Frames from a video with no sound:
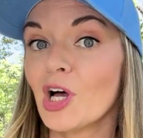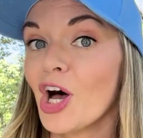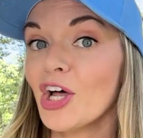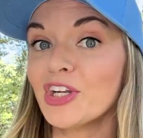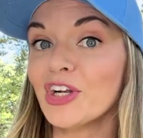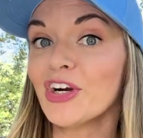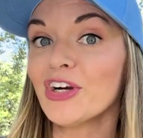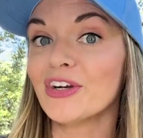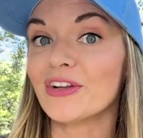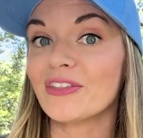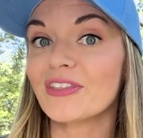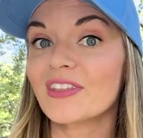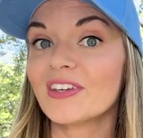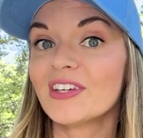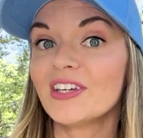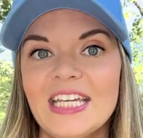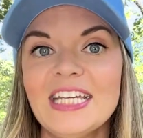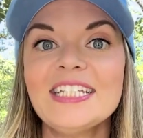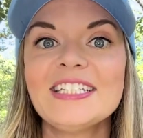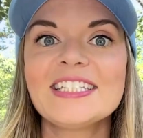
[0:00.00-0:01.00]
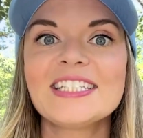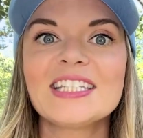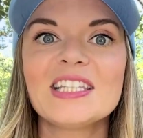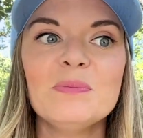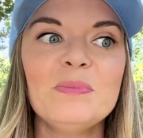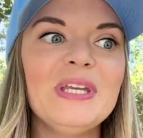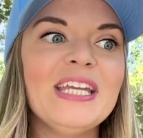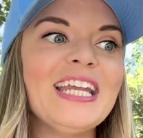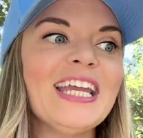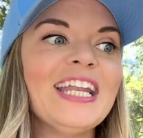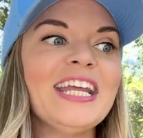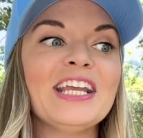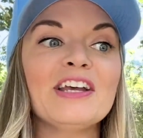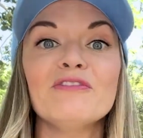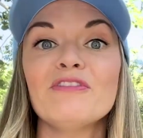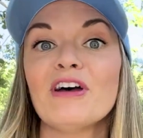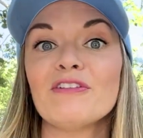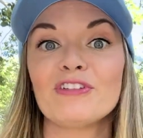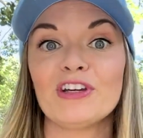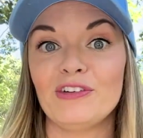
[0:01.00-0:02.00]
on Earth. It's the beginning
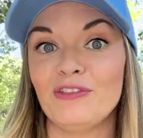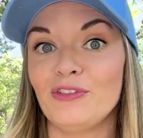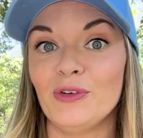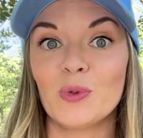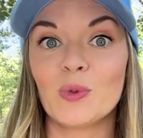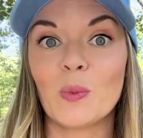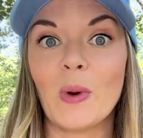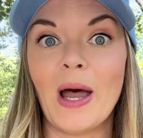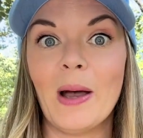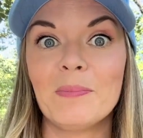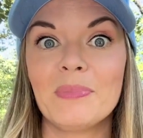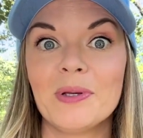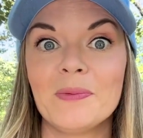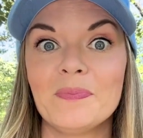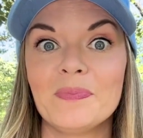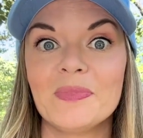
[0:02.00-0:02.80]
of every food web.